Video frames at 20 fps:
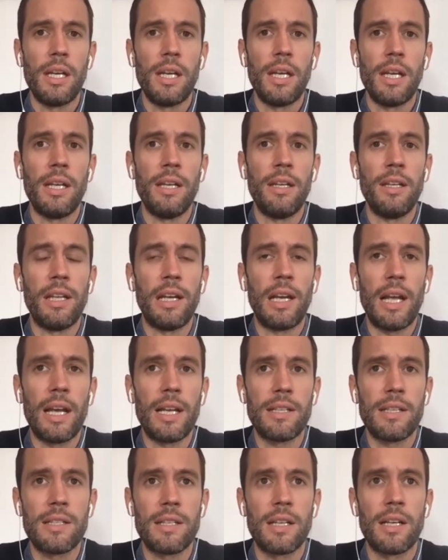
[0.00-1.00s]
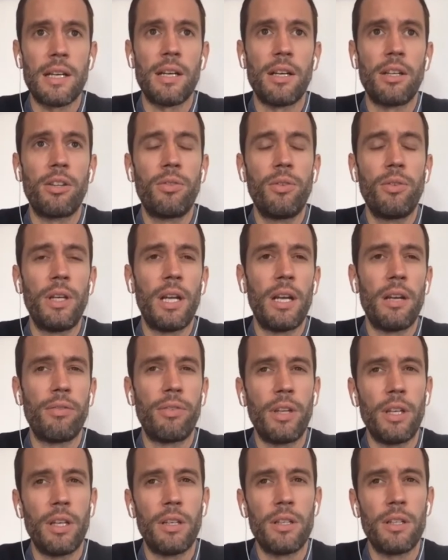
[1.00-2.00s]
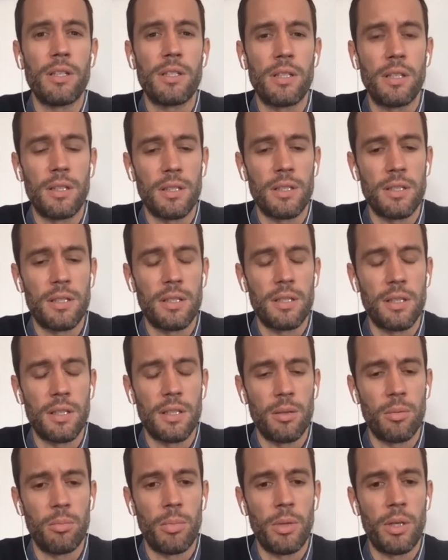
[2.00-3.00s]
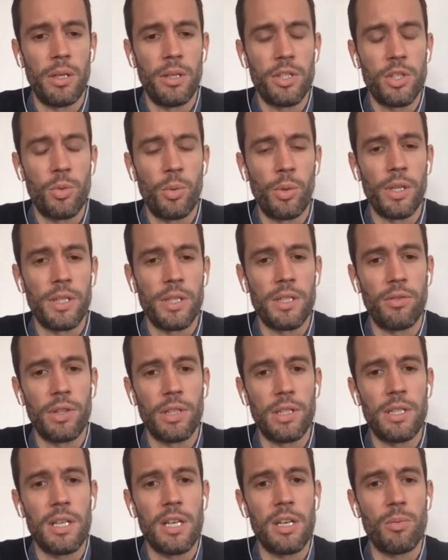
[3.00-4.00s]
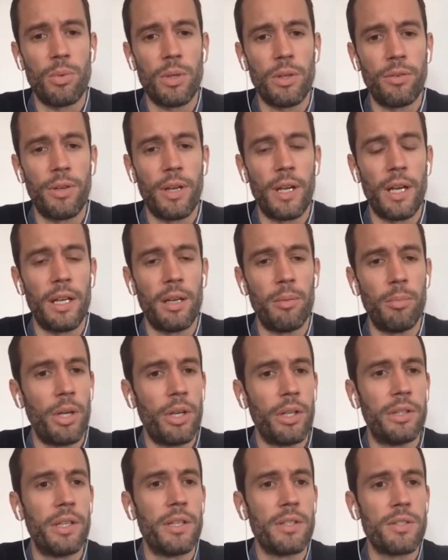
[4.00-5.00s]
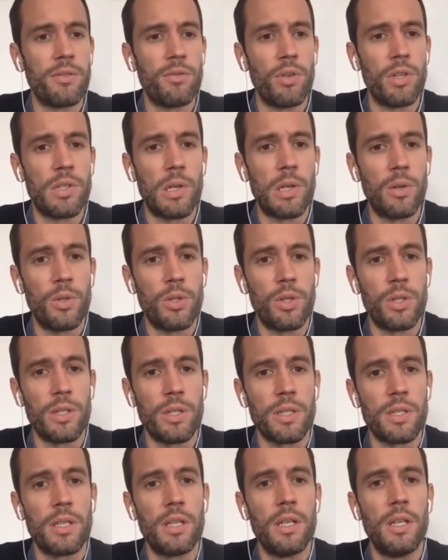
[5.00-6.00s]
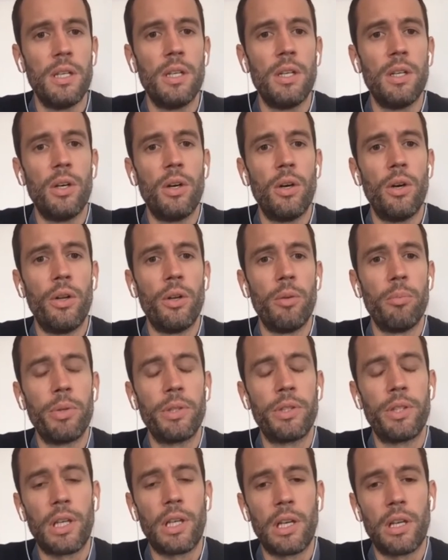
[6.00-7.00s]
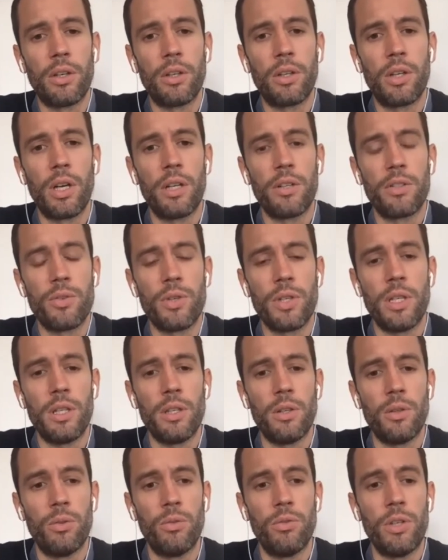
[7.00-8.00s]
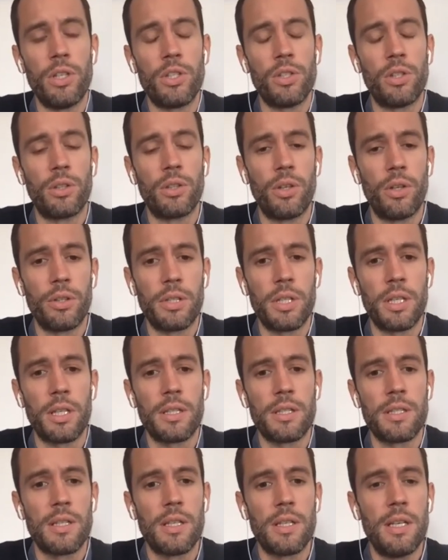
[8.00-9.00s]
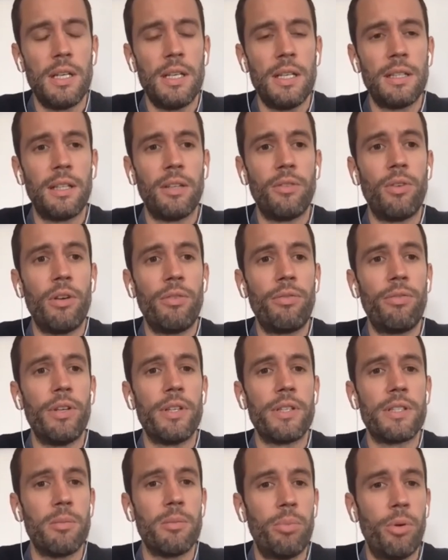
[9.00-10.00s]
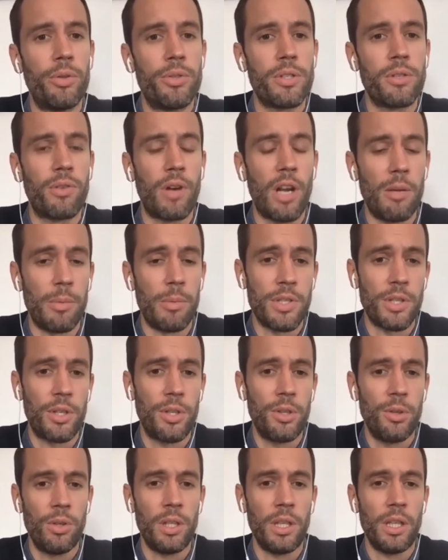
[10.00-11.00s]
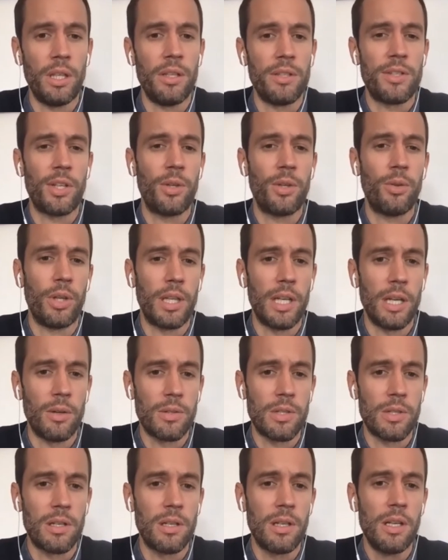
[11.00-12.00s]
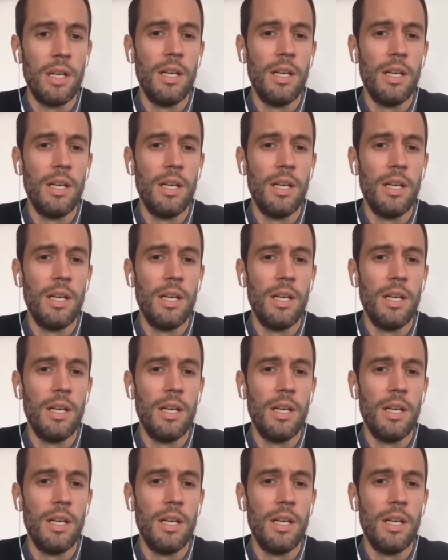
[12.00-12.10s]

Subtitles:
And in the last 3.5 years, since March 2017, we've had about a dozen resolutions on particular country or regional context that reference the importance of climate security in the Security Council.